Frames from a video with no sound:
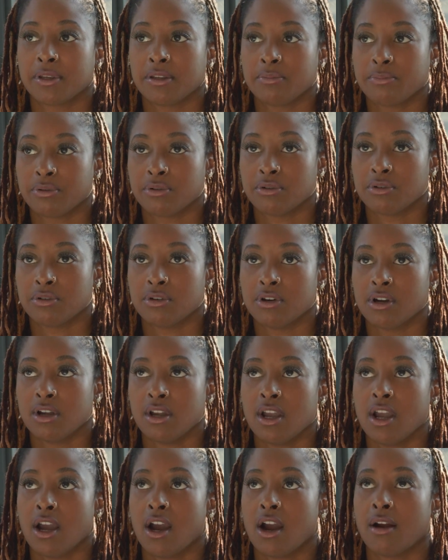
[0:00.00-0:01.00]
people
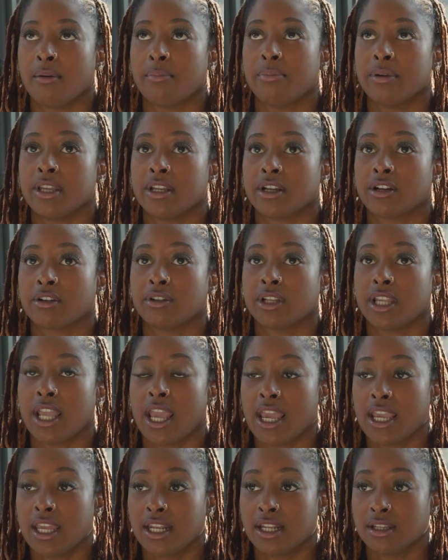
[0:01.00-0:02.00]
are being
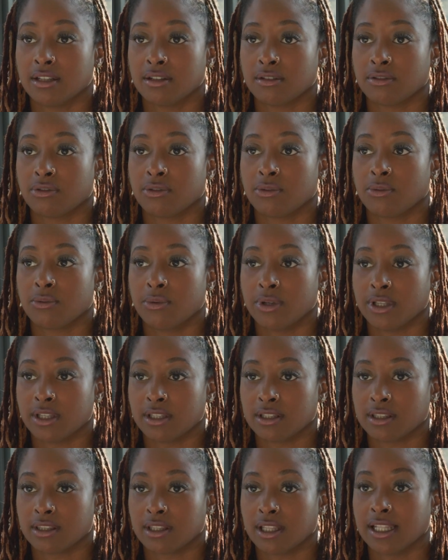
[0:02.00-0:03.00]
creative
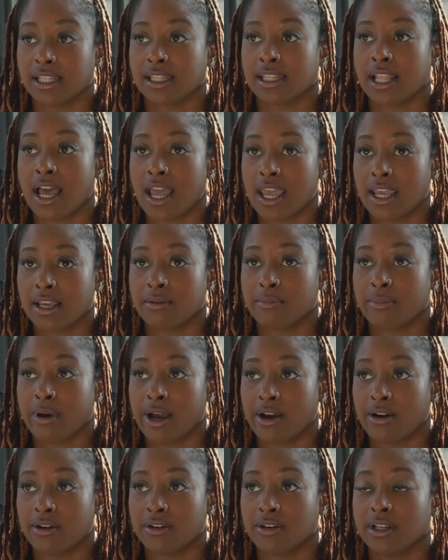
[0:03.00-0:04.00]
with lying
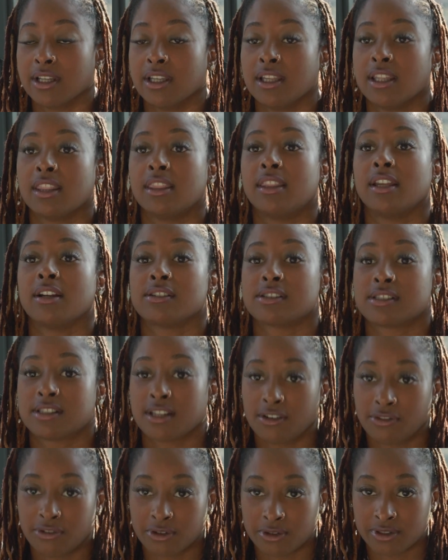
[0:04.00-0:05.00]
about their
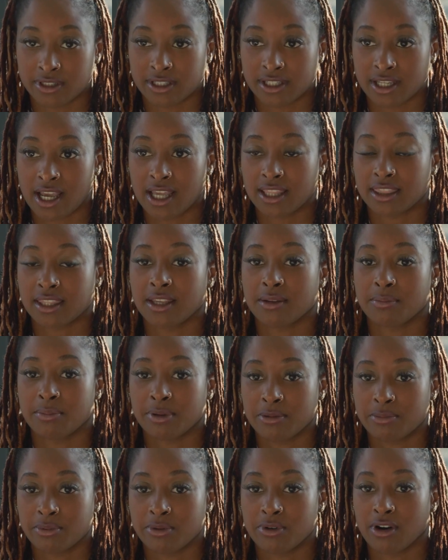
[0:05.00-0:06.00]
suffering. I think
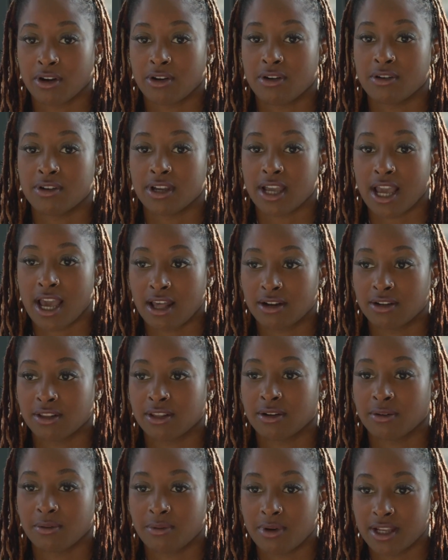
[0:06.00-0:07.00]
people are going out of
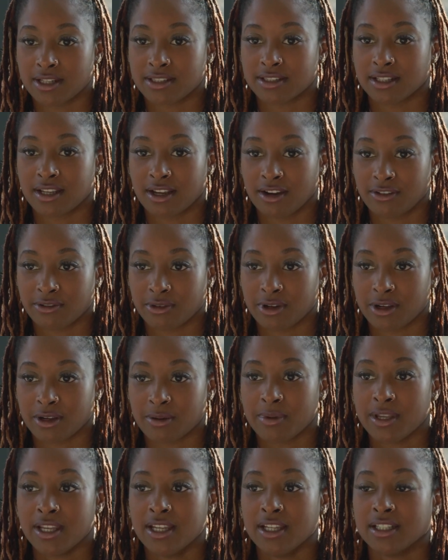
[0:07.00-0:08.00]
their way to cover
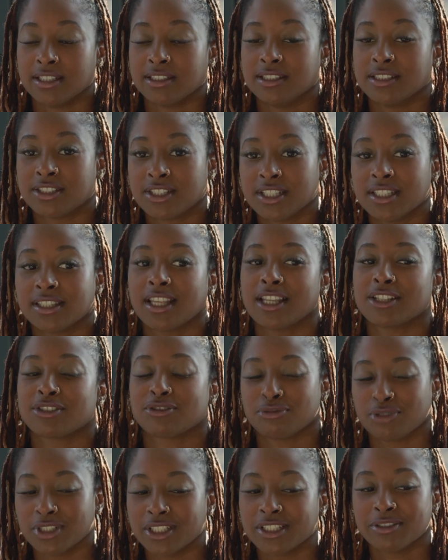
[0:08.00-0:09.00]
up the shit
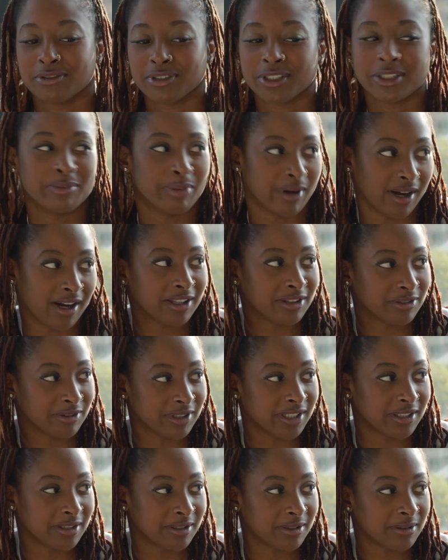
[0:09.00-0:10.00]
that's really, really
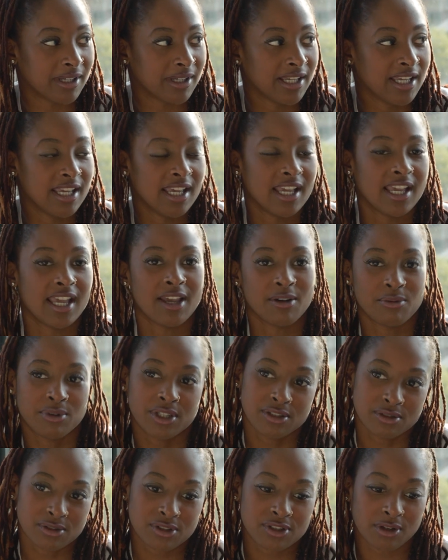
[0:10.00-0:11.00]
bothering them.
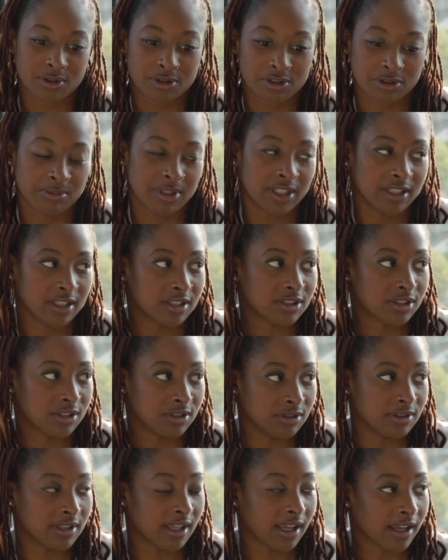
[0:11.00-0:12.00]
we use social media to
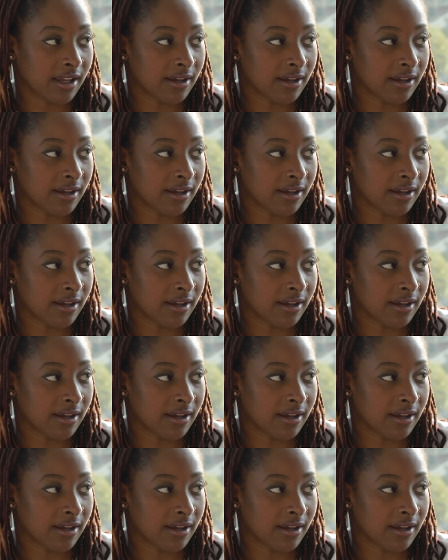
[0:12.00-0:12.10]
do that.